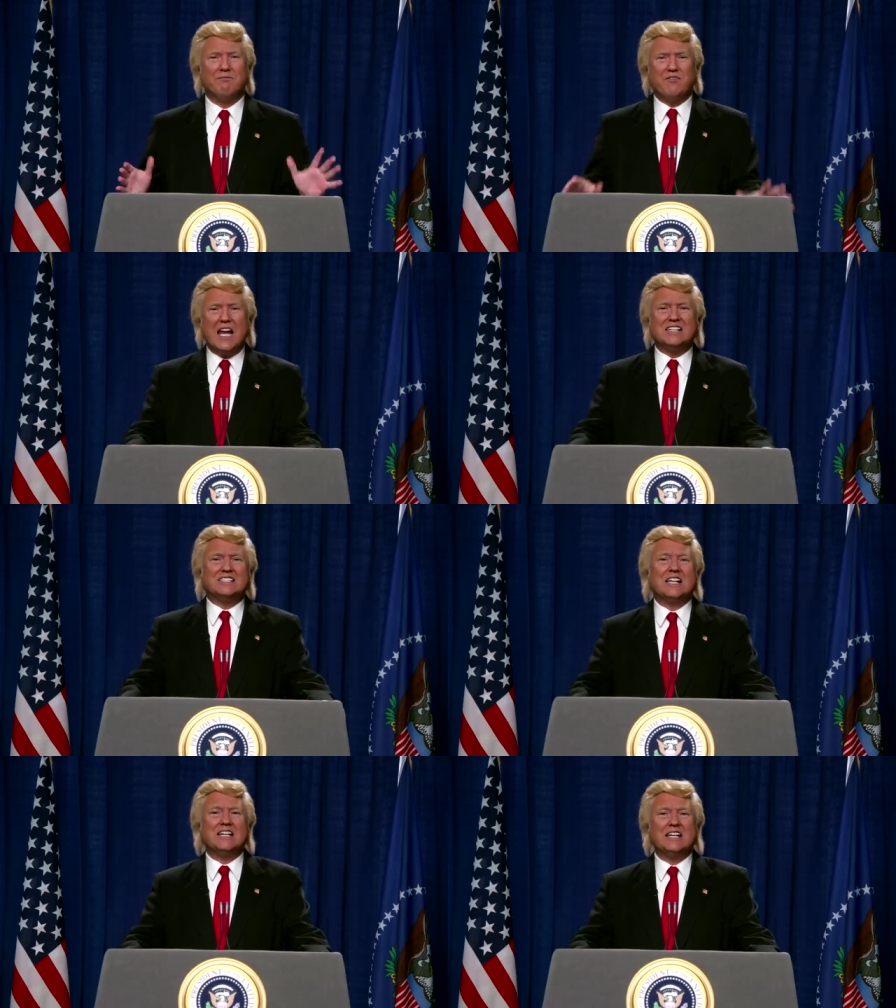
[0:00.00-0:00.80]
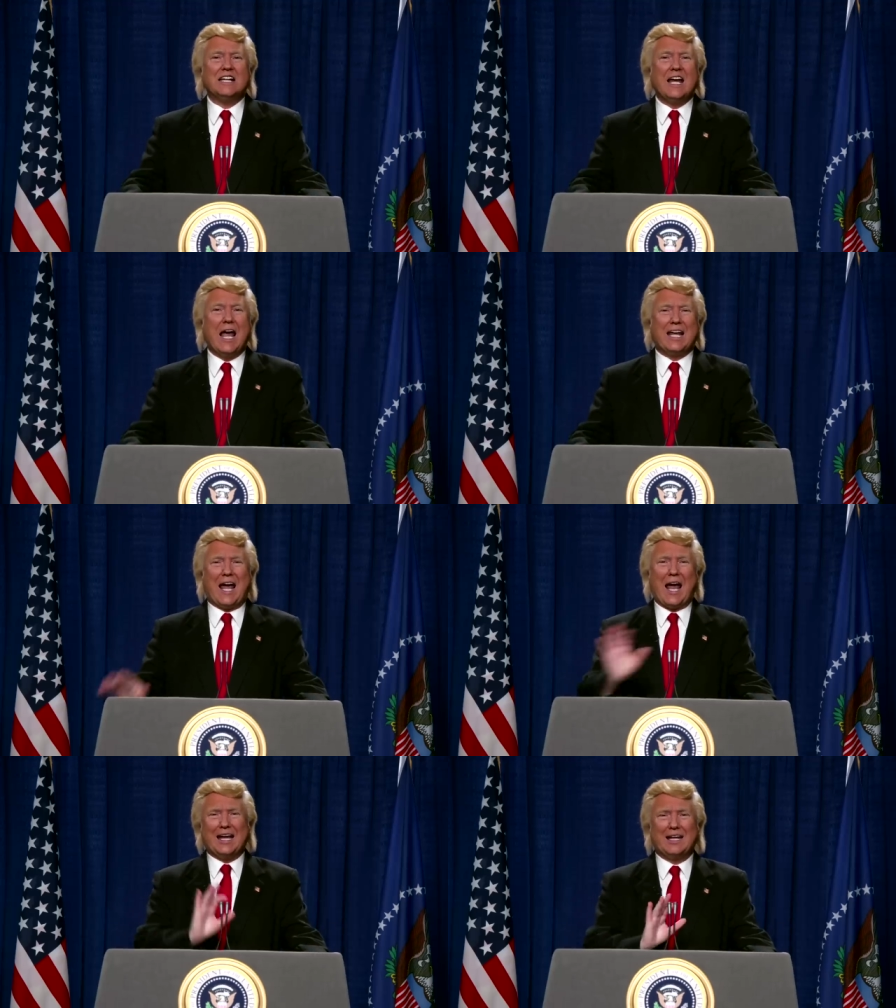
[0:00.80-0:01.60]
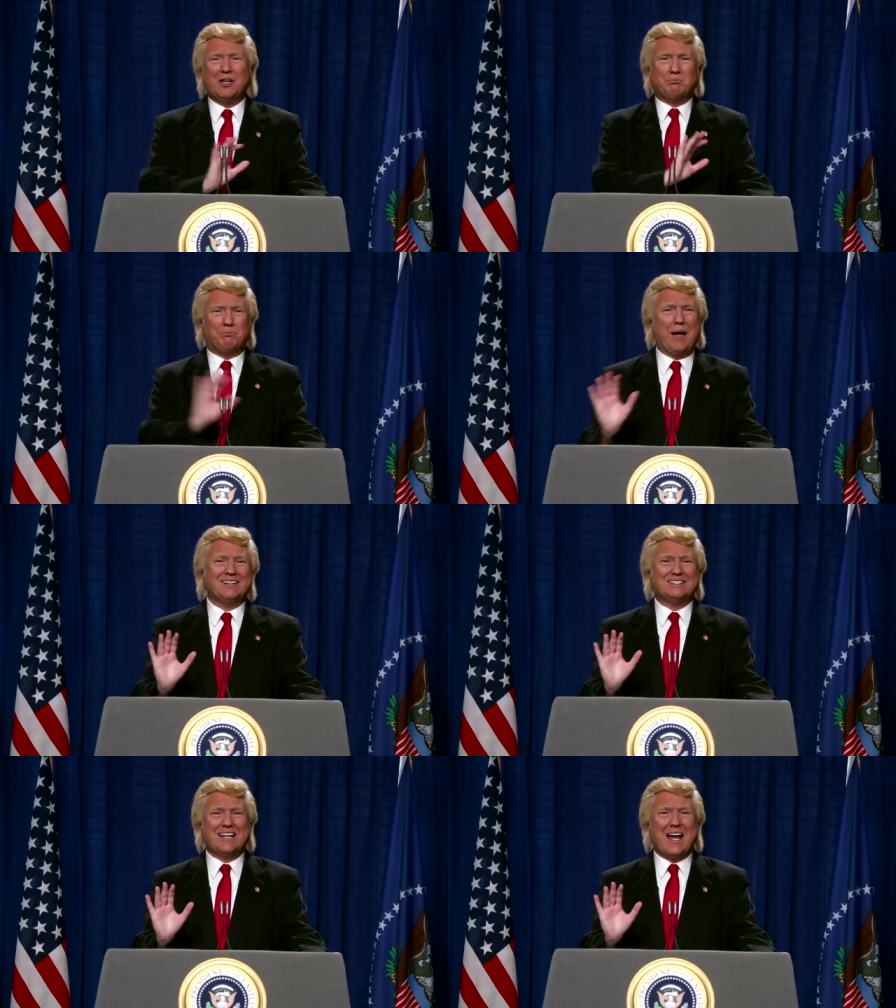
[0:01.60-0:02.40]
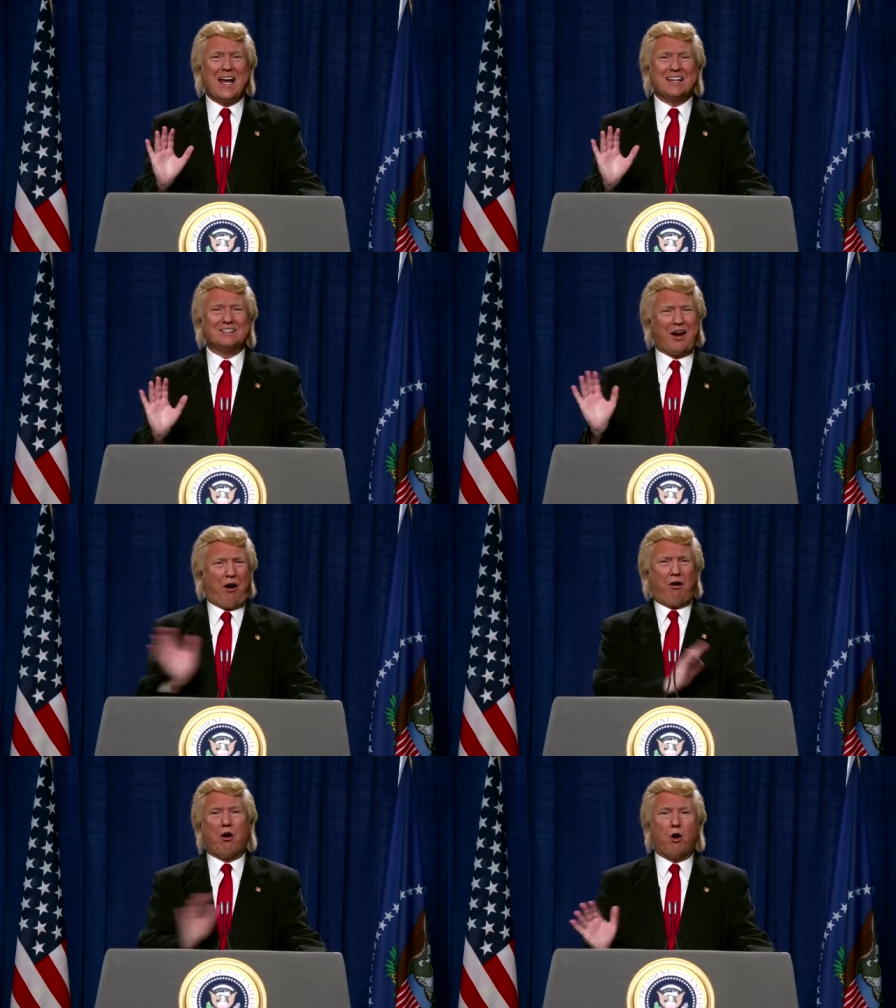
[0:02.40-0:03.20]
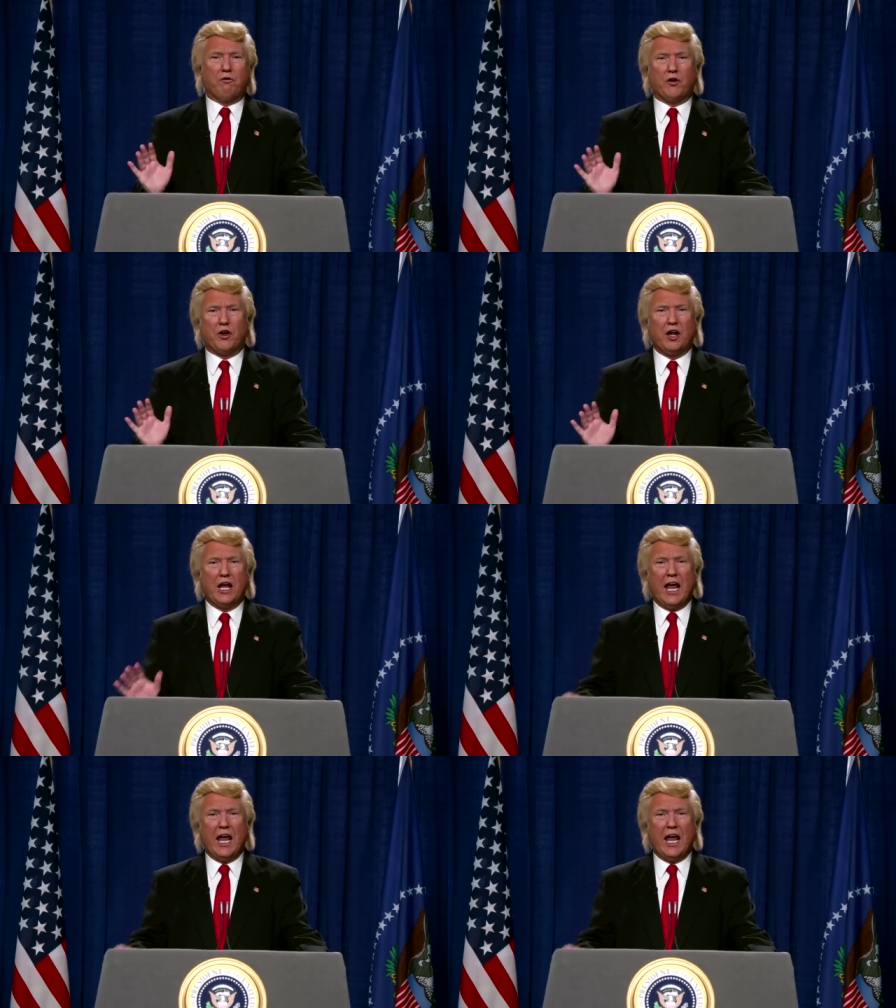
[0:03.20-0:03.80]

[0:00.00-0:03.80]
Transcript: Face it, Canada's best days are over.